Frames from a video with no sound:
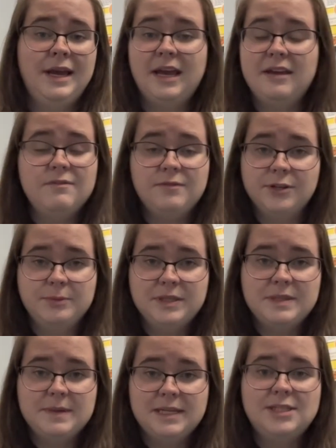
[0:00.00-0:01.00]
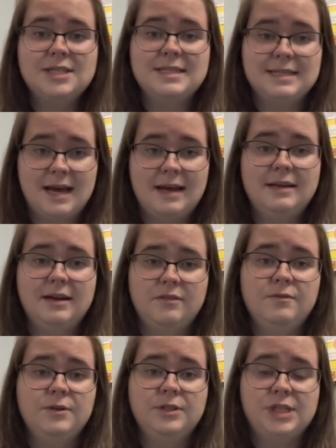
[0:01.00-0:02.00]
If verbal speech is not enough
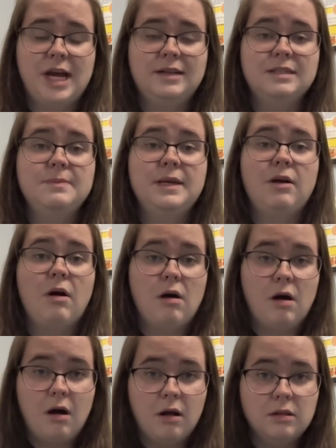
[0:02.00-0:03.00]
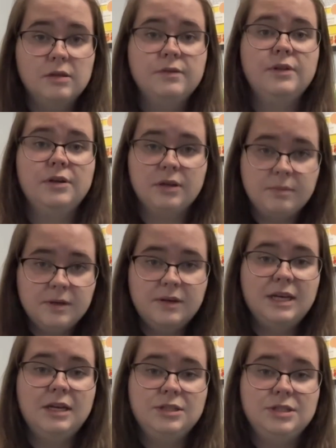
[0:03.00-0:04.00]
for a child to meet all of their
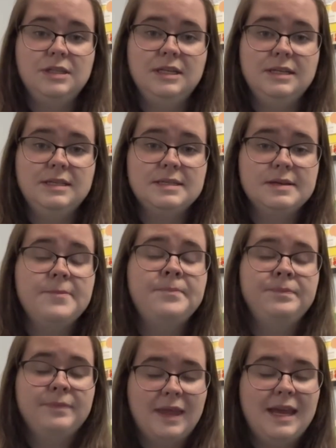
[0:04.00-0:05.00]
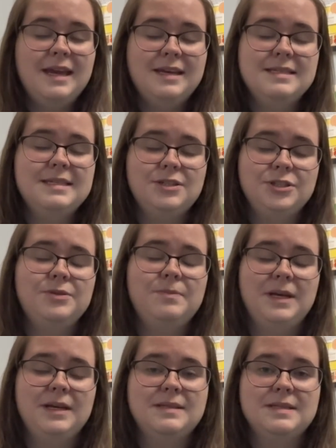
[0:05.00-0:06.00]
communication needs, AAC should
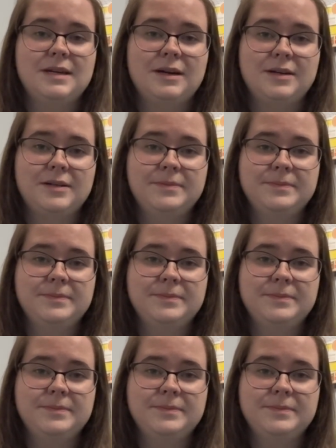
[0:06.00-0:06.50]
be considered.